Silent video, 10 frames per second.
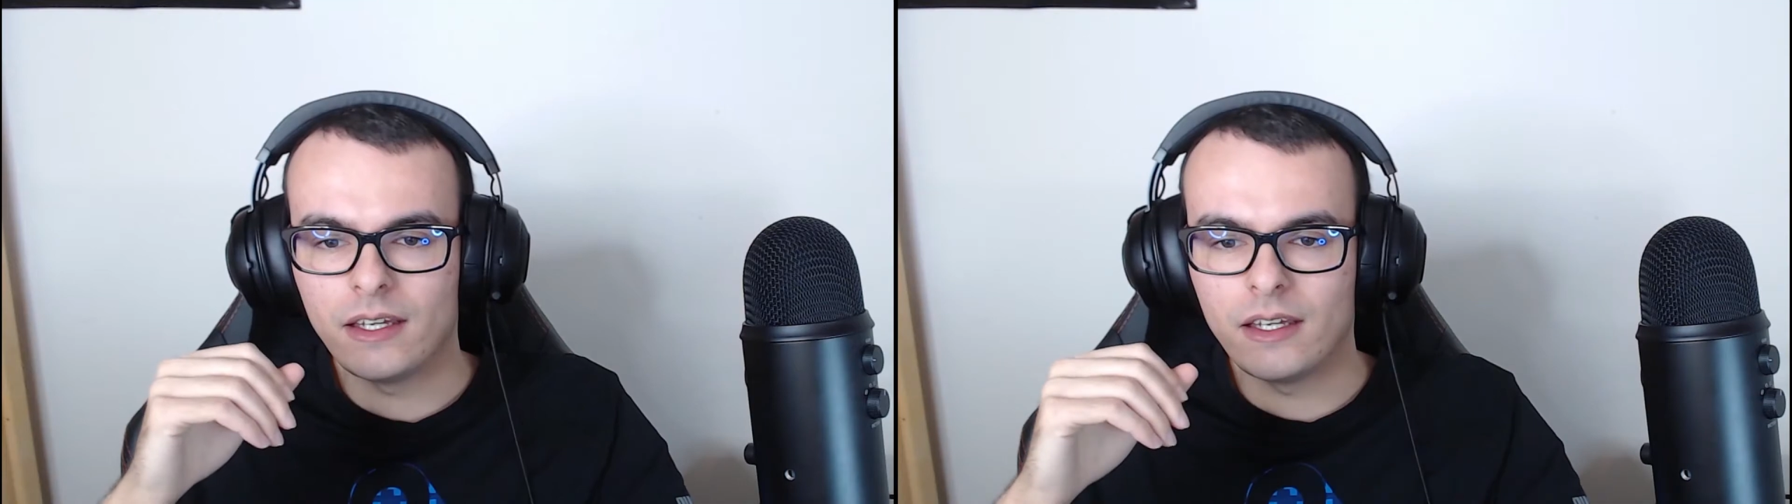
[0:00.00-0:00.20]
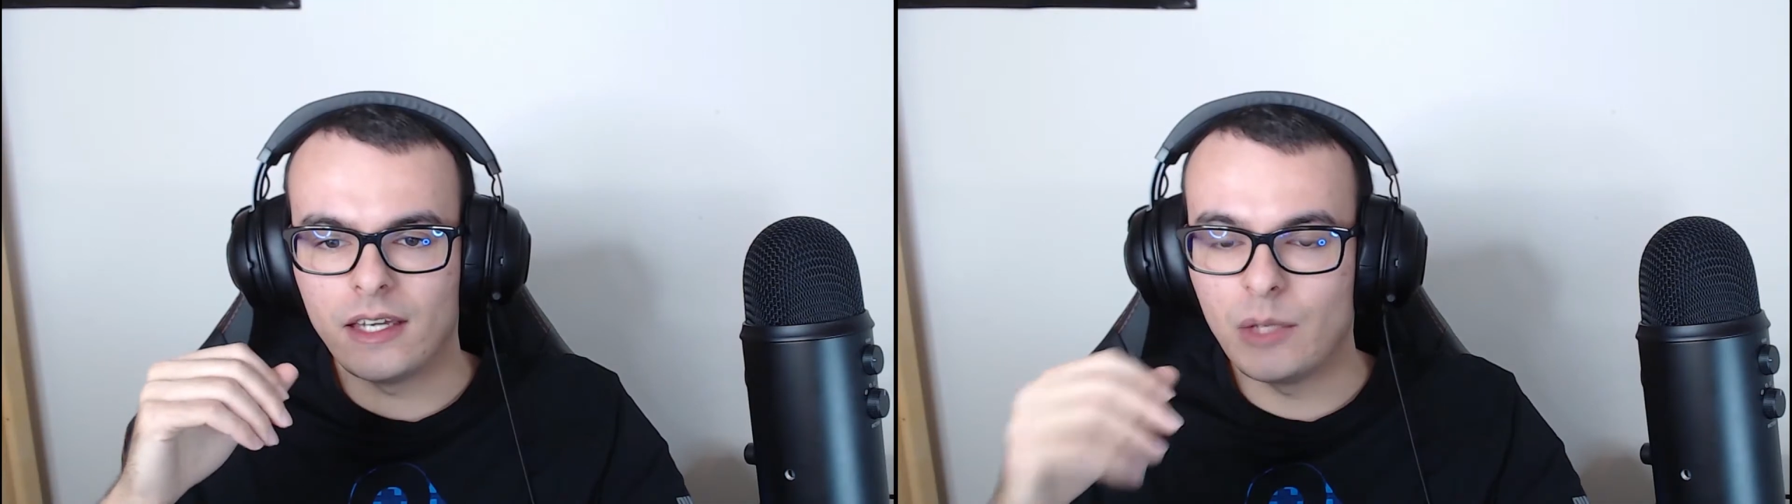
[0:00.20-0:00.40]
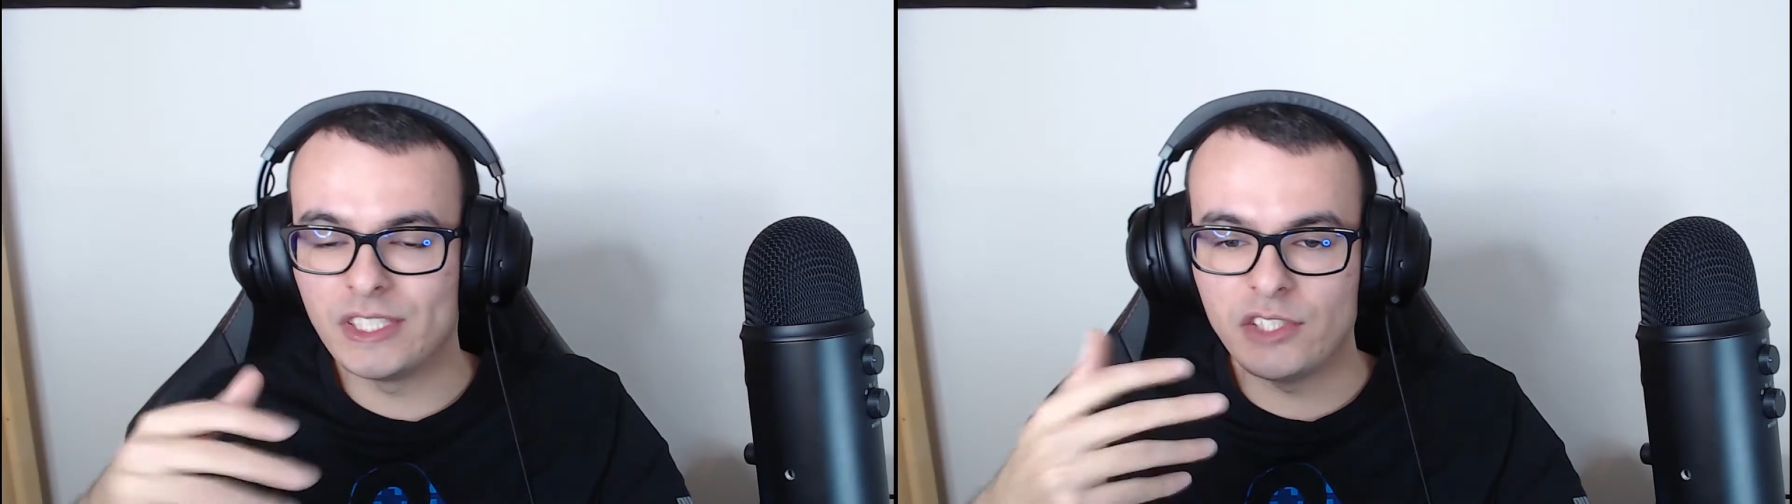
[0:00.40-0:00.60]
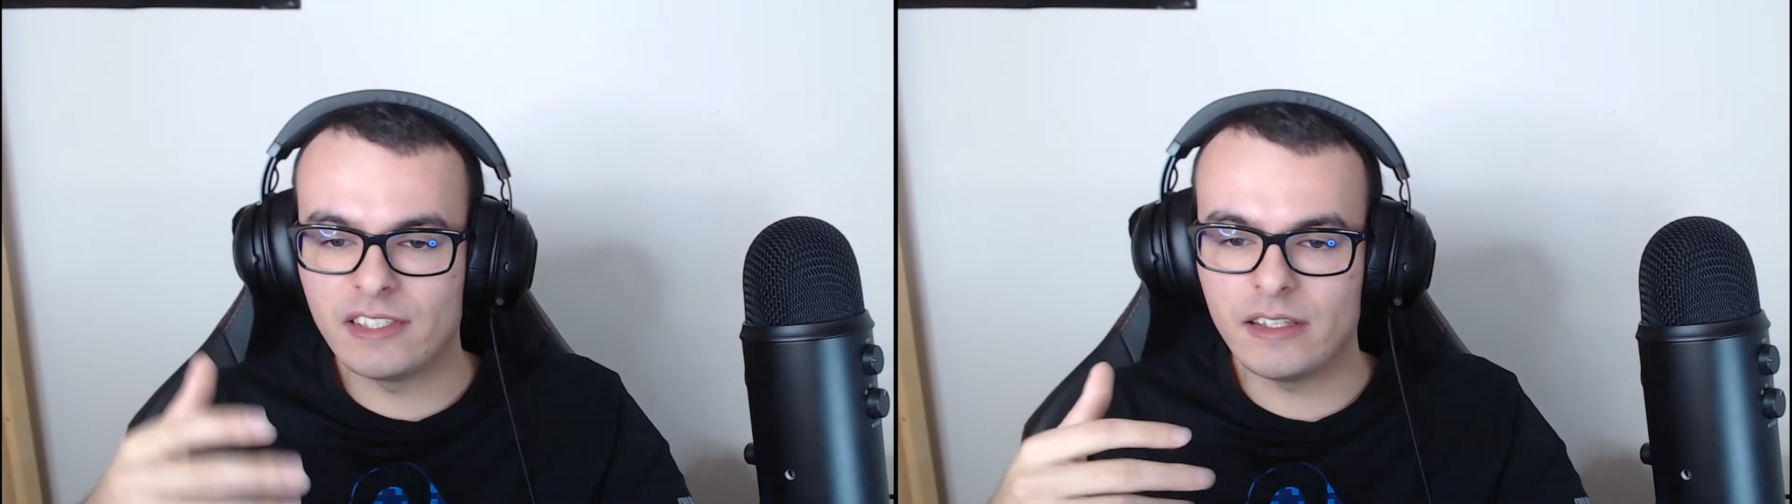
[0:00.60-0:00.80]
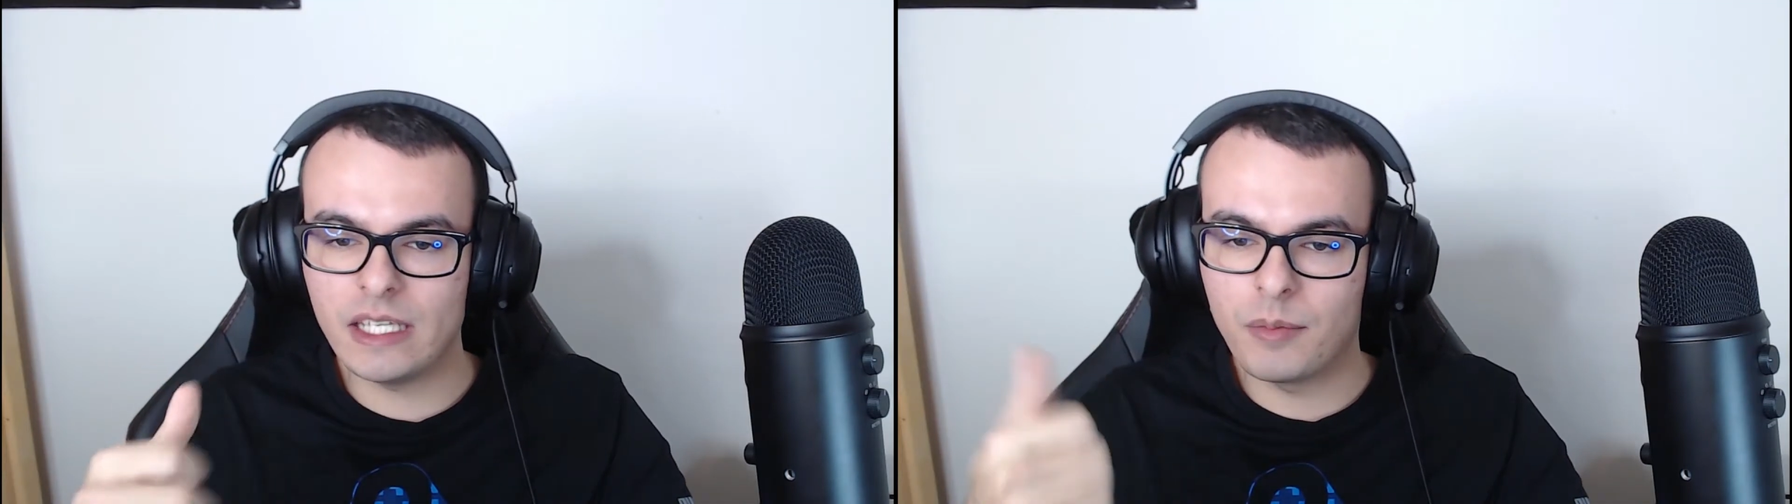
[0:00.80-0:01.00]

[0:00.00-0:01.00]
it was using the